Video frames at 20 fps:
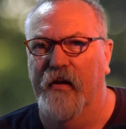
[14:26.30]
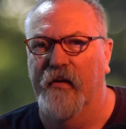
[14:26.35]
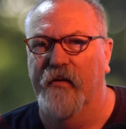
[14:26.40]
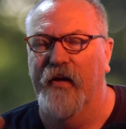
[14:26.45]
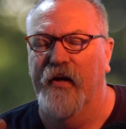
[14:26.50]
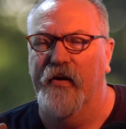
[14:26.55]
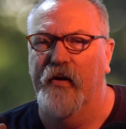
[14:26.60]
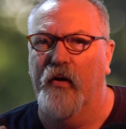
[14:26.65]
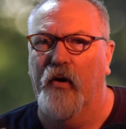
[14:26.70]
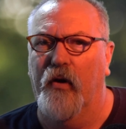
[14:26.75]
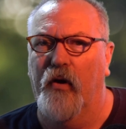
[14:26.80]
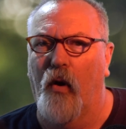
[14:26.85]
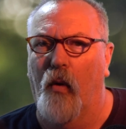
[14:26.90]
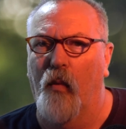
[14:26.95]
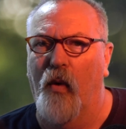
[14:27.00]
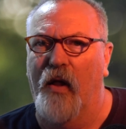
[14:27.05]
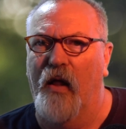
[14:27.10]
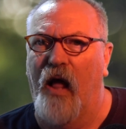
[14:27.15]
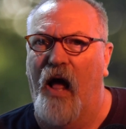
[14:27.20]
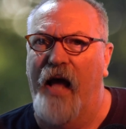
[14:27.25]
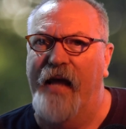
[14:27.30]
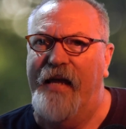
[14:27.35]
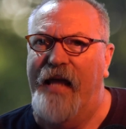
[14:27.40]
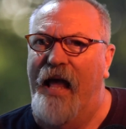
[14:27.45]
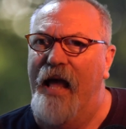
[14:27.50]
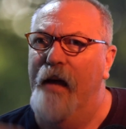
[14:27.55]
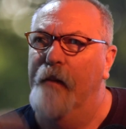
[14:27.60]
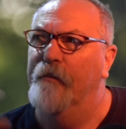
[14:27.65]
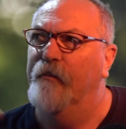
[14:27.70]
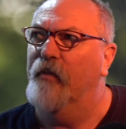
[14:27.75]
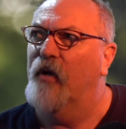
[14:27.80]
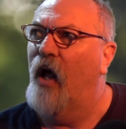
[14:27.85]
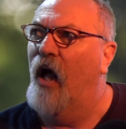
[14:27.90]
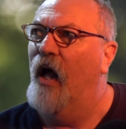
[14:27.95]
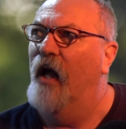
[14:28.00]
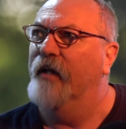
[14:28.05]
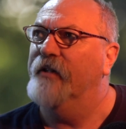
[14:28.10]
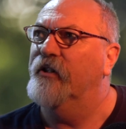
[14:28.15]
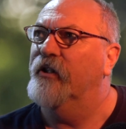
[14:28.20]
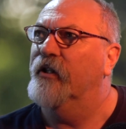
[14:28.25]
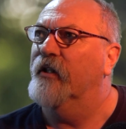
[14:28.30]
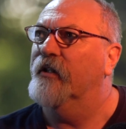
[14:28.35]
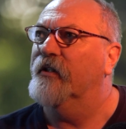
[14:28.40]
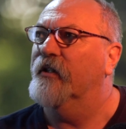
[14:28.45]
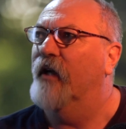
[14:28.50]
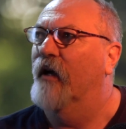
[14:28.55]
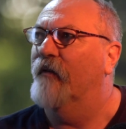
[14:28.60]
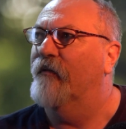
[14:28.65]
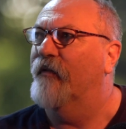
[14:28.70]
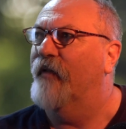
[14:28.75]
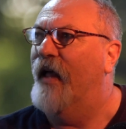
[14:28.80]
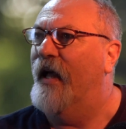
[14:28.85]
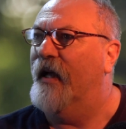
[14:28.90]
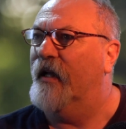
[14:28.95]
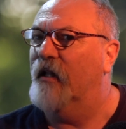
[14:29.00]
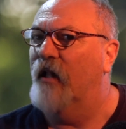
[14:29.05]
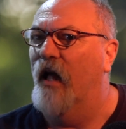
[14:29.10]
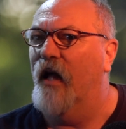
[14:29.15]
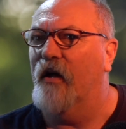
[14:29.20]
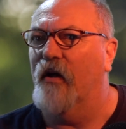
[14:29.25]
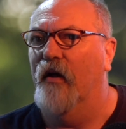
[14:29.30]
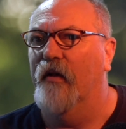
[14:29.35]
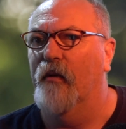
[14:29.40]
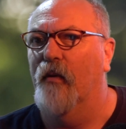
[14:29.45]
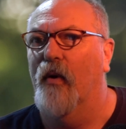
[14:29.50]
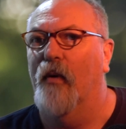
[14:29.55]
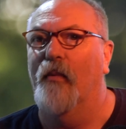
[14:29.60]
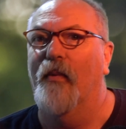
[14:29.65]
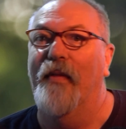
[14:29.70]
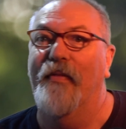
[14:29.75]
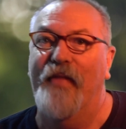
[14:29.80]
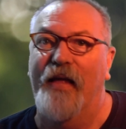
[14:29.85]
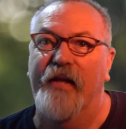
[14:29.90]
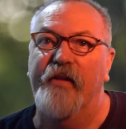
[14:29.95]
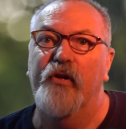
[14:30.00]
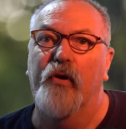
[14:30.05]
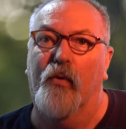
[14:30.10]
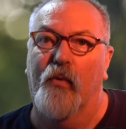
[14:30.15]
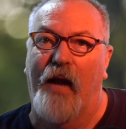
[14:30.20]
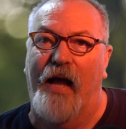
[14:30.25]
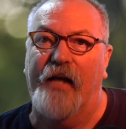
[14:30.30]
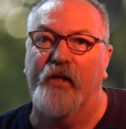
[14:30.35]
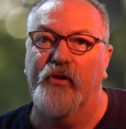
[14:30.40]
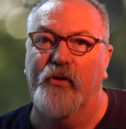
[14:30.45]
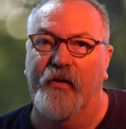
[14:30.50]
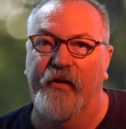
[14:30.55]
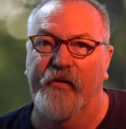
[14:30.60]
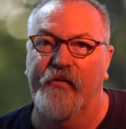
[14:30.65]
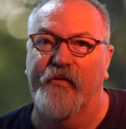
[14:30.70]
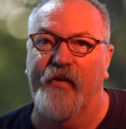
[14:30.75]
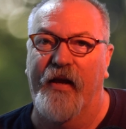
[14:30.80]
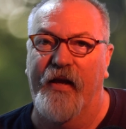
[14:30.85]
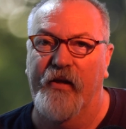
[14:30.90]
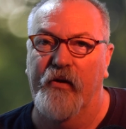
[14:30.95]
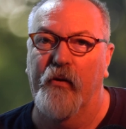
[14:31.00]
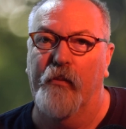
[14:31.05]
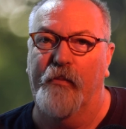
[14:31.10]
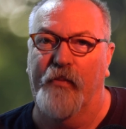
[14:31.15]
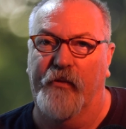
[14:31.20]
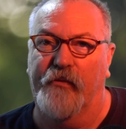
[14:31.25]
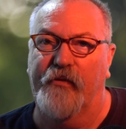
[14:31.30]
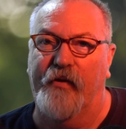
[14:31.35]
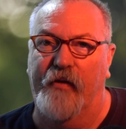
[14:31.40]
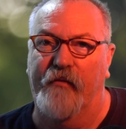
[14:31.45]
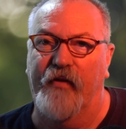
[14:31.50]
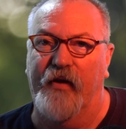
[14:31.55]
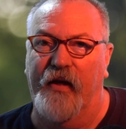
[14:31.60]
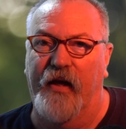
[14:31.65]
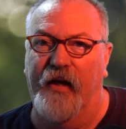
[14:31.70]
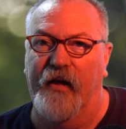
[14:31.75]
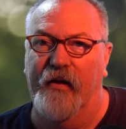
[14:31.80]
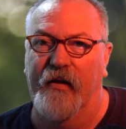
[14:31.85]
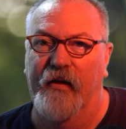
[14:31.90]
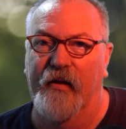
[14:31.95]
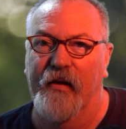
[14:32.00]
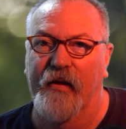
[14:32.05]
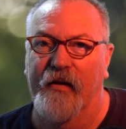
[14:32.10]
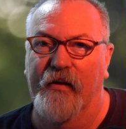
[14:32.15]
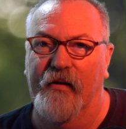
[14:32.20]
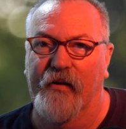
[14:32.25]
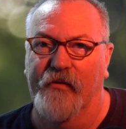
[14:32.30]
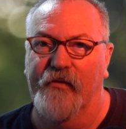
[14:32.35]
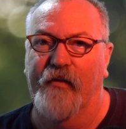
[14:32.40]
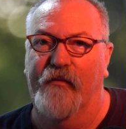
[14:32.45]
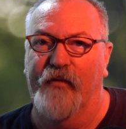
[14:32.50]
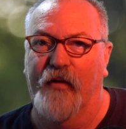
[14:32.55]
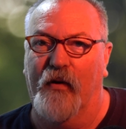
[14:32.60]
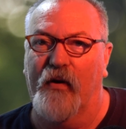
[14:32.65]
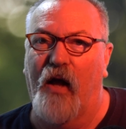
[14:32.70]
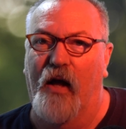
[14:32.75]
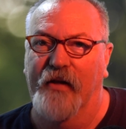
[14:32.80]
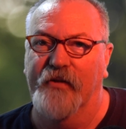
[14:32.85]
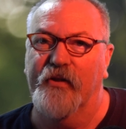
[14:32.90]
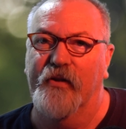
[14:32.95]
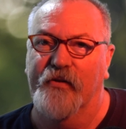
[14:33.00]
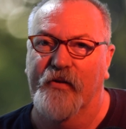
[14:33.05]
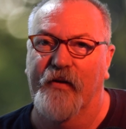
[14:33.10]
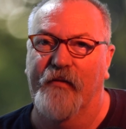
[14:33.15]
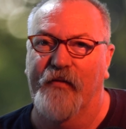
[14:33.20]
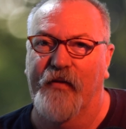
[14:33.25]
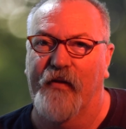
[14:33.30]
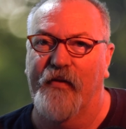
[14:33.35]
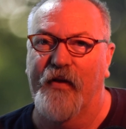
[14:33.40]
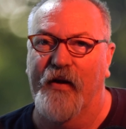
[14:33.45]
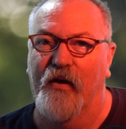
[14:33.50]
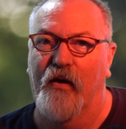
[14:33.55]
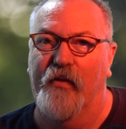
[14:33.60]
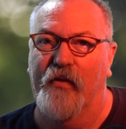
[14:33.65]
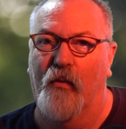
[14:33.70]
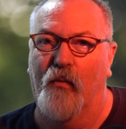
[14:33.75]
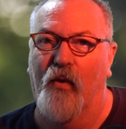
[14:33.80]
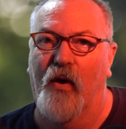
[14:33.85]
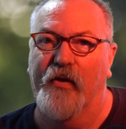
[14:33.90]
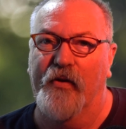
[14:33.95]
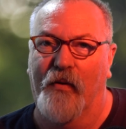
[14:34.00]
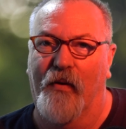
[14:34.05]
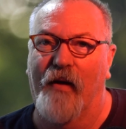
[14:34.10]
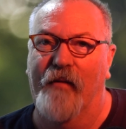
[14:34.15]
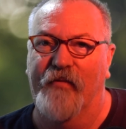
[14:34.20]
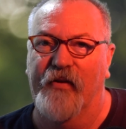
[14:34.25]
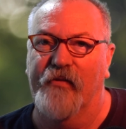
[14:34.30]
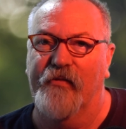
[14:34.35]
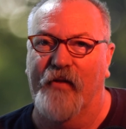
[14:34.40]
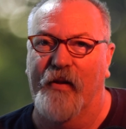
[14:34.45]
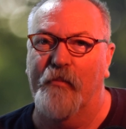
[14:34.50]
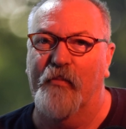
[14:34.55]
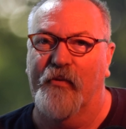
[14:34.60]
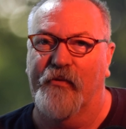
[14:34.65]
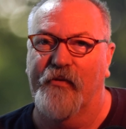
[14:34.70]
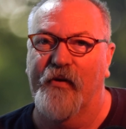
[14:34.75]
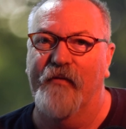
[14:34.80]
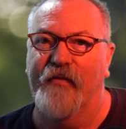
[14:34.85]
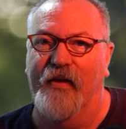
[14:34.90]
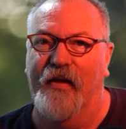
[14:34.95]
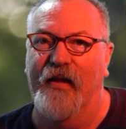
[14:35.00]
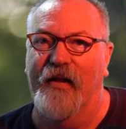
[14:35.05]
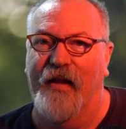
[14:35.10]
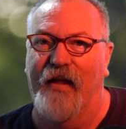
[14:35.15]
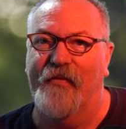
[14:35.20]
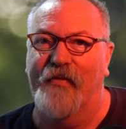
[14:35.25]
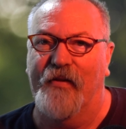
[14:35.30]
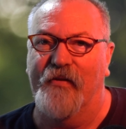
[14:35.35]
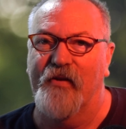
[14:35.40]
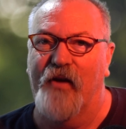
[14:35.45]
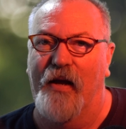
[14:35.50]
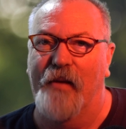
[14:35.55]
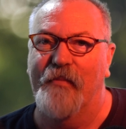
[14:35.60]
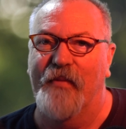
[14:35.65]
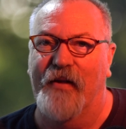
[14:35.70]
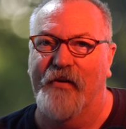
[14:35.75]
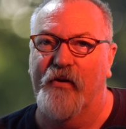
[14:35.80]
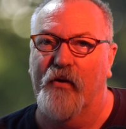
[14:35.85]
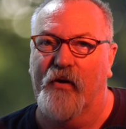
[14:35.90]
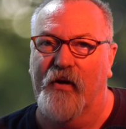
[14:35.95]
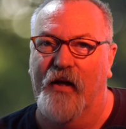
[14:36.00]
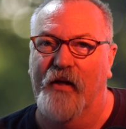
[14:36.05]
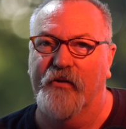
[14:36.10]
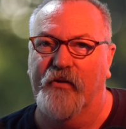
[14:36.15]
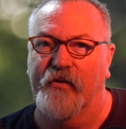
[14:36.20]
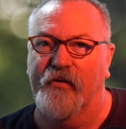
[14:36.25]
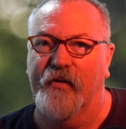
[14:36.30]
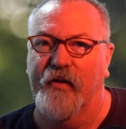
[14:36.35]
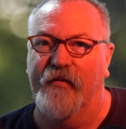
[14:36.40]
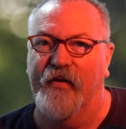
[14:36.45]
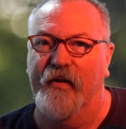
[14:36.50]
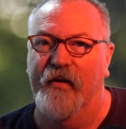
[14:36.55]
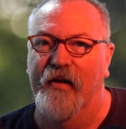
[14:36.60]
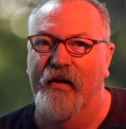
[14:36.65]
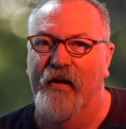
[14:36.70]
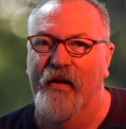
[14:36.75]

Now you could go, well, I am conscious of that clock on the wall. Well, then you're actually saying you're perceiving it. Because if you're conscious of the thing on the wall, you're obviously perceiving it at the time that you're conscious of it.